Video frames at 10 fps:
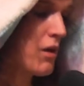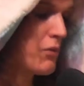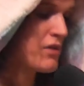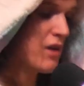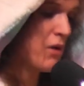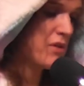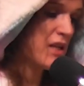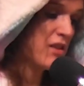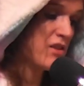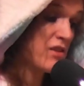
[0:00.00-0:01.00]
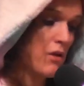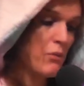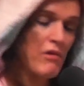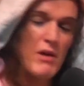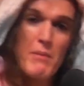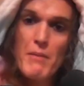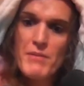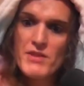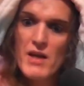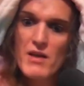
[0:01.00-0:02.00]
I would say, just don't worry about
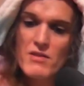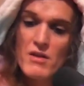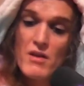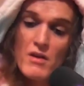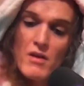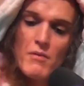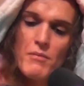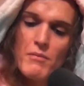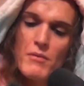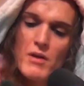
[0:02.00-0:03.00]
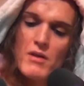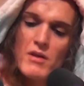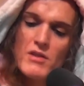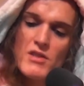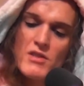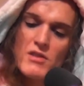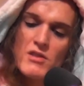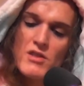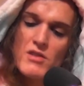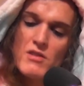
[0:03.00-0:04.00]
mistakes.
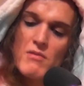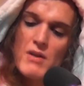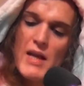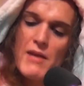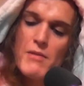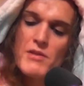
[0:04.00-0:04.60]
Just let the